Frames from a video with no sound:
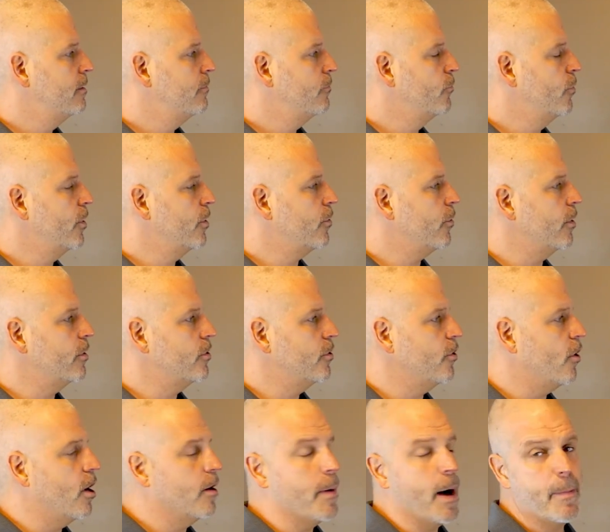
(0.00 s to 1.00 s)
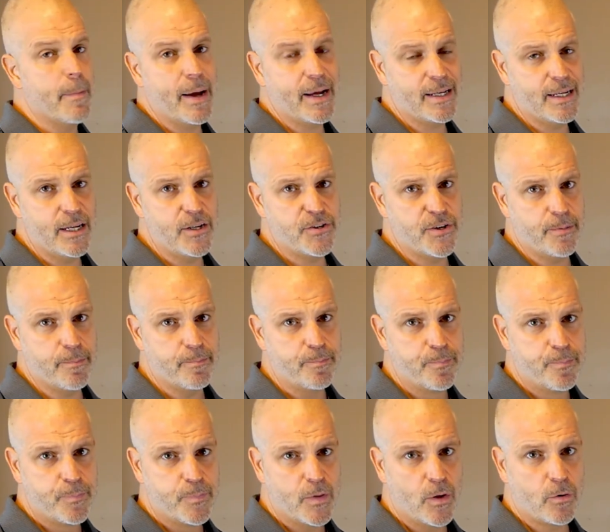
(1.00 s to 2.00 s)
we're going to talk about magnesium,
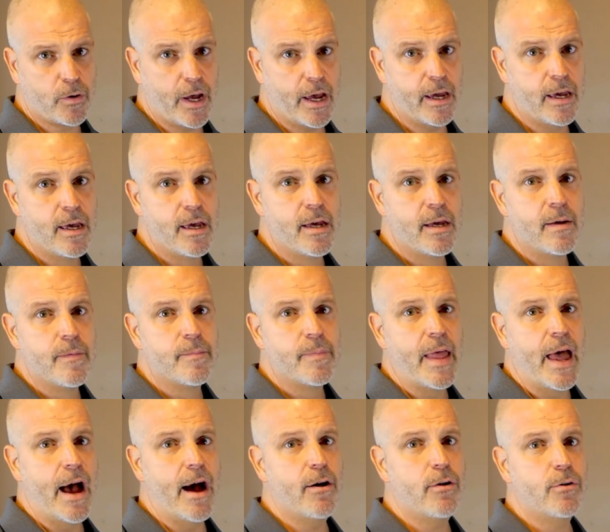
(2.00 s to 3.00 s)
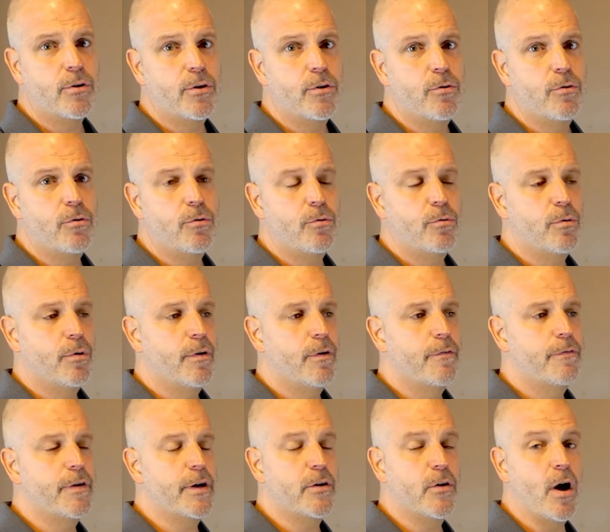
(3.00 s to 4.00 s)
okay? How you
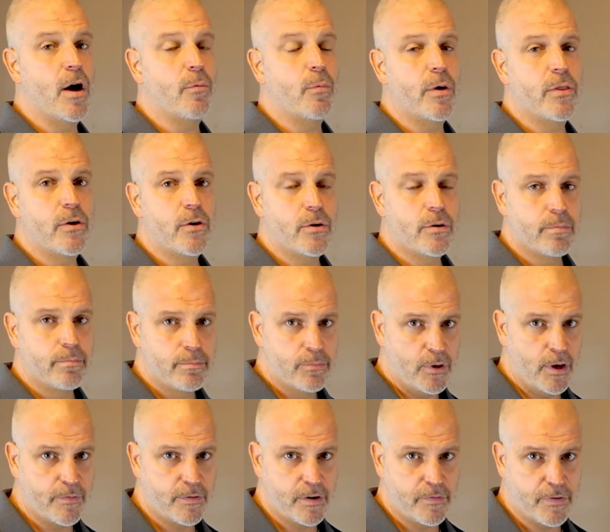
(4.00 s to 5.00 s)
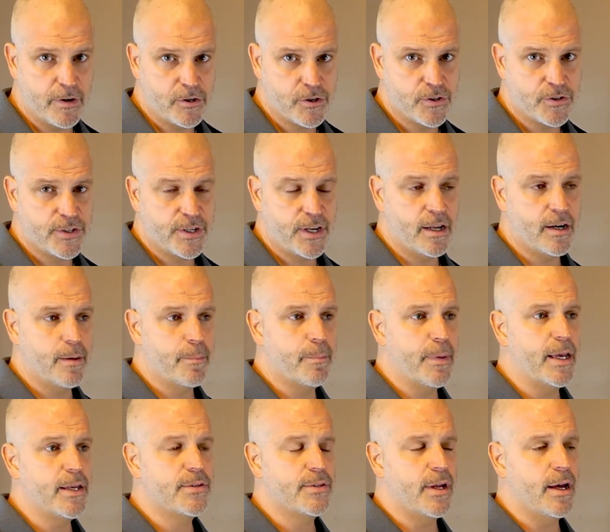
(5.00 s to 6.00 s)
figure out whether you have a deficiency in it
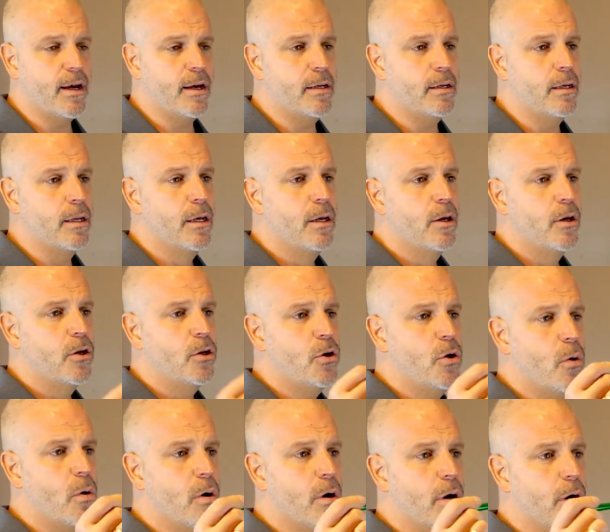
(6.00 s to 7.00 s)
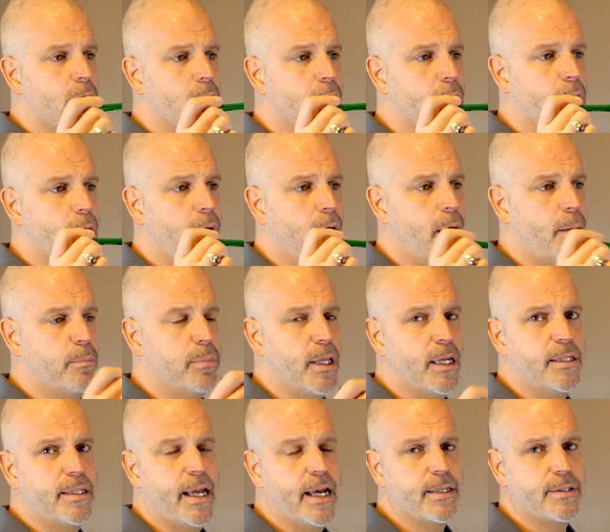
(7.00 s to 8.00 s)
based on your
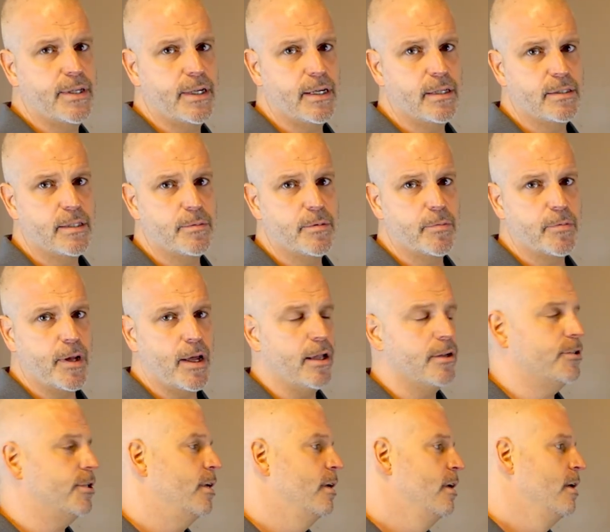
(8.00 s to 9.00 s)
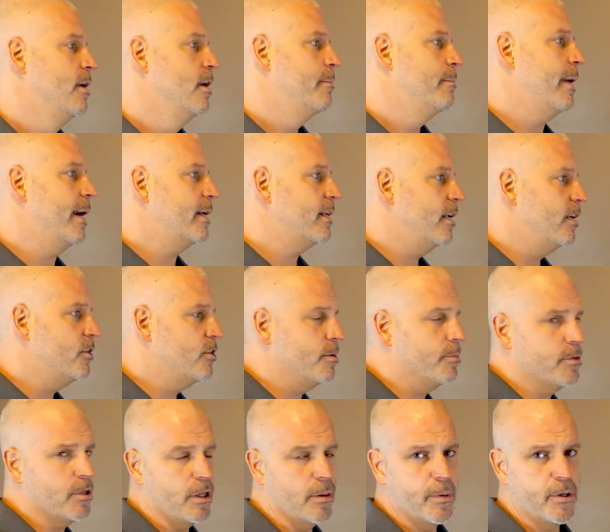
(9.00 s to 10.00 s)
blood testing and symptomatology. Magnesium
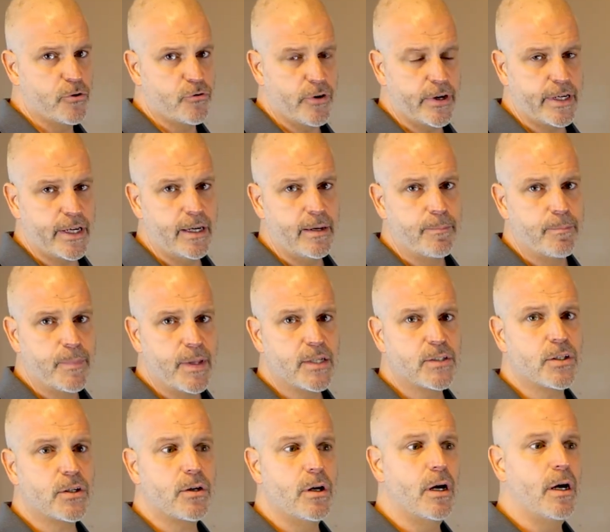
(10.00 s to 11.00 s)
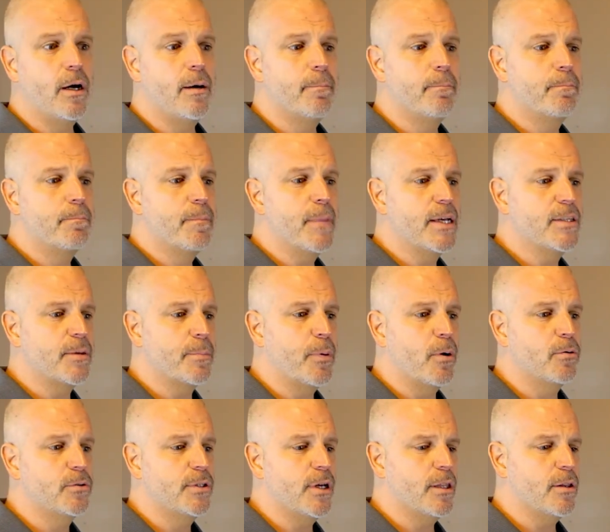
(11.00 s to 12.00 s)
is a little bit tricky as
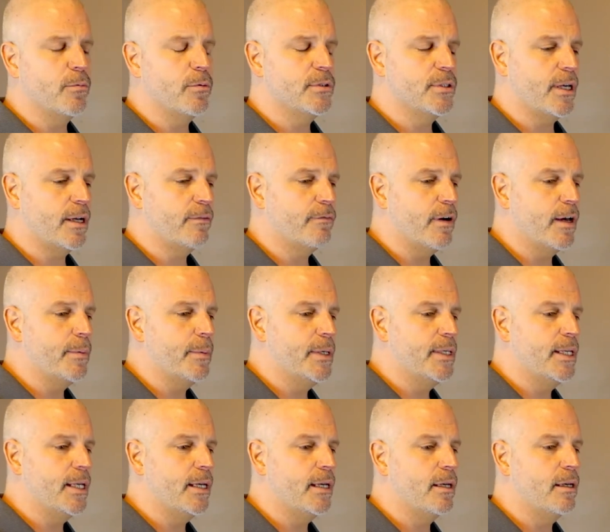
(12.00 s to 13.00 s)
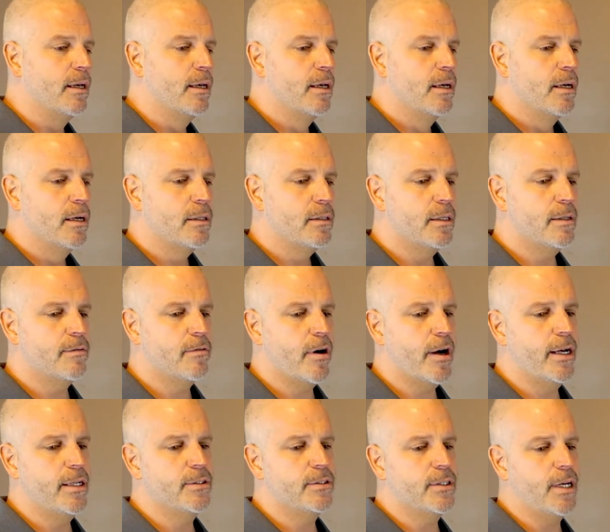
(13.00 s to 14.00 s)
opposed to the other ones like vitamin D, liver
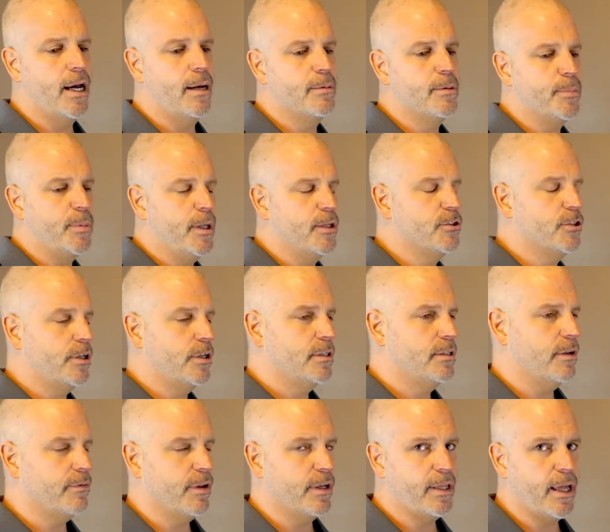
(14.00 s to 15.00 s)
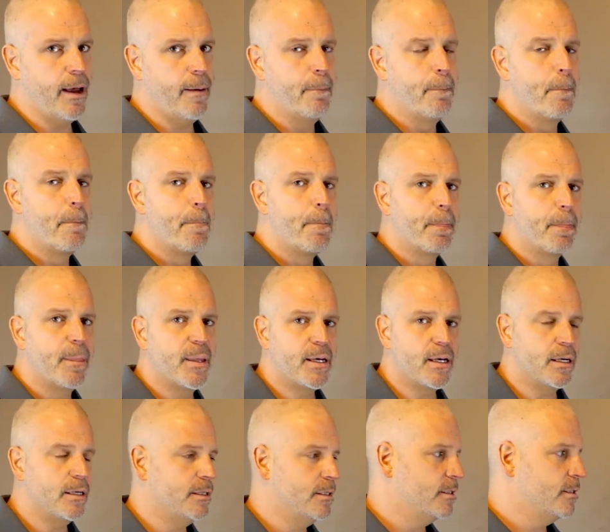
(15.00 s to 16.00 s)
enzymes, blood sugar, stuff like that,
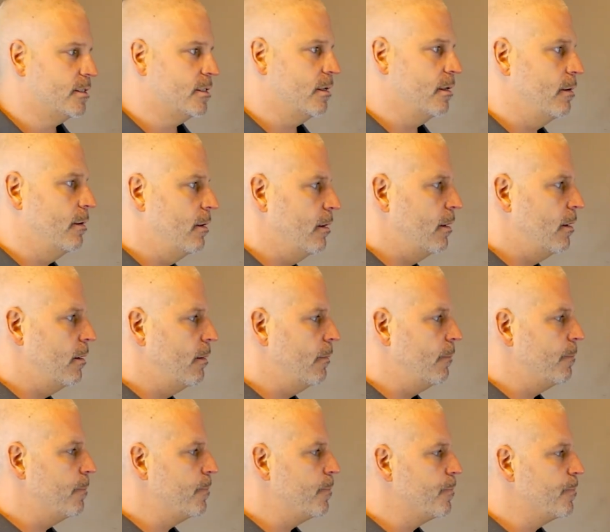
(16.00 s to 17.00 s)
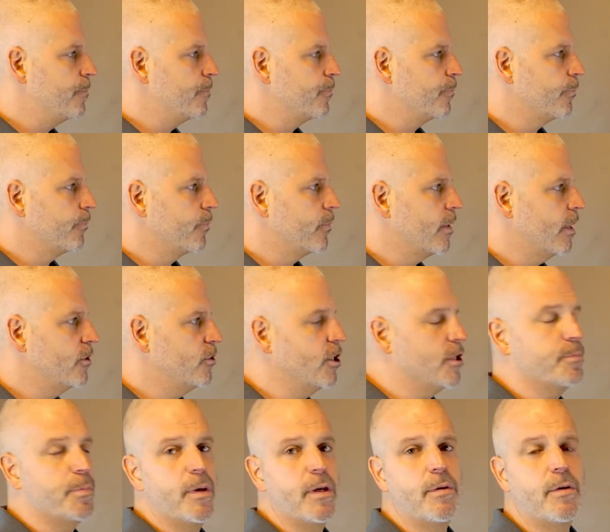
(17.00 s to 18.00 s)
because
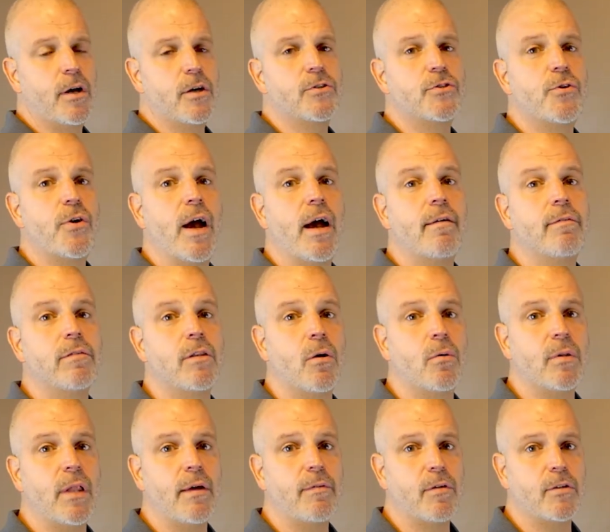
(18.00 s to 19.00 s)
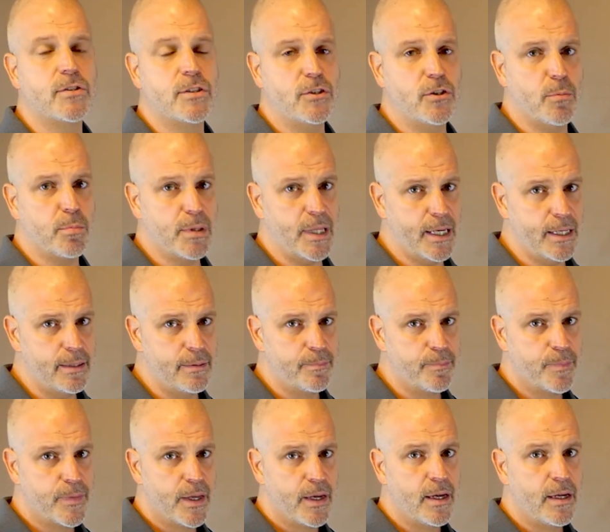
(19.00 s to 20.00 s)
just because you have low levels in your blood
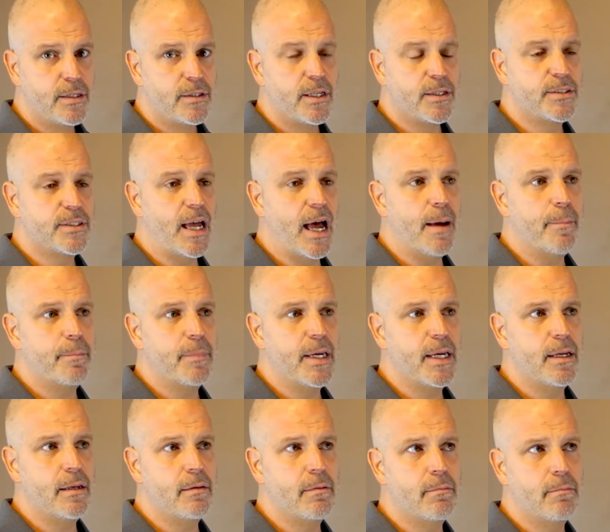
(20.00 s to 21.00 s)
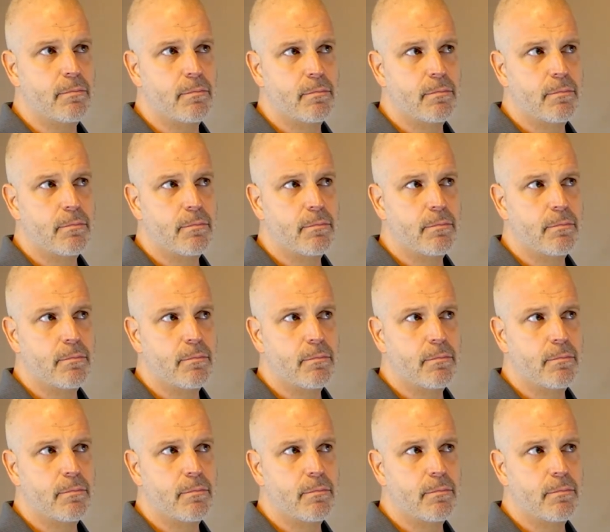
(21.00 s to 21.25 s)
does not mean